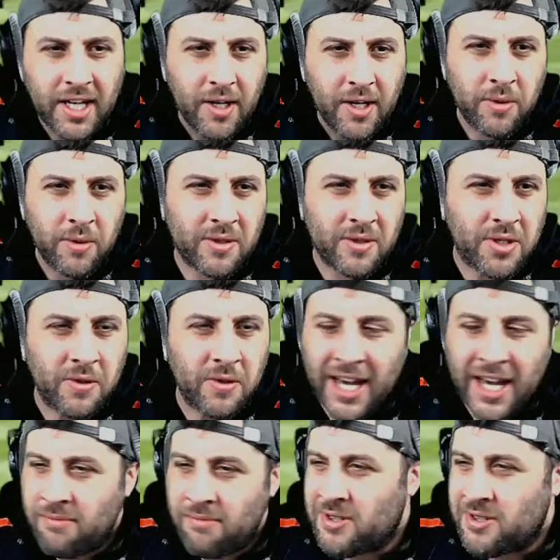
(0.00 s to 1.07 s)
We've got 2
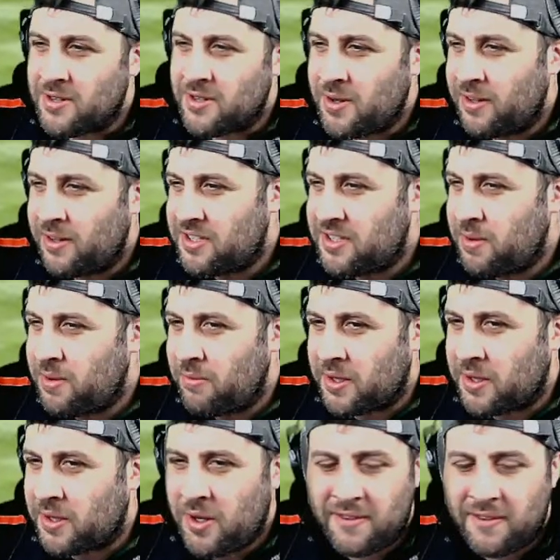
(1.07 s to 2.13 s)
games on, so I just went with a
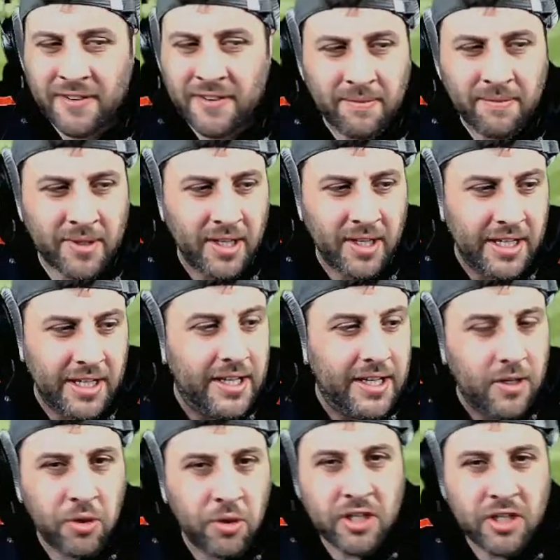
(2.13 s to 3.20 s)
coffee. But
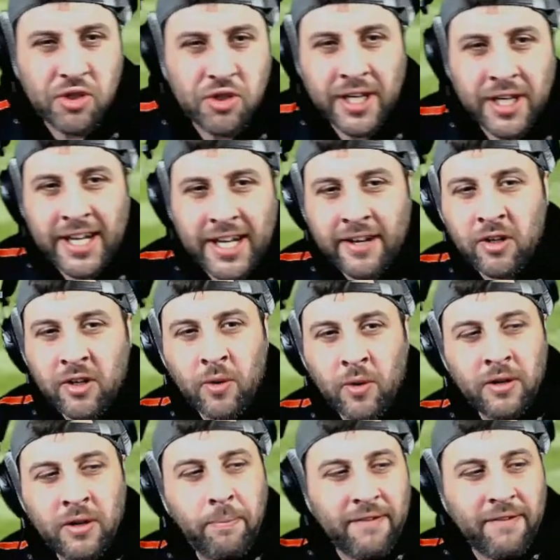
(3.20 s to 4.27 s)
what are you drinking? Are you on the
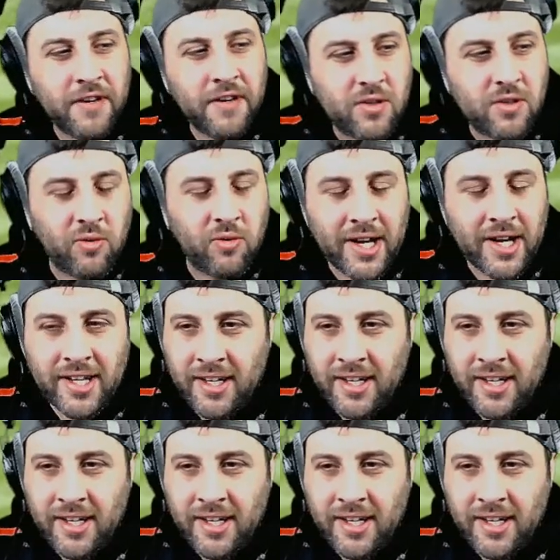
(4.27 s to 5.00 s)
bevies already?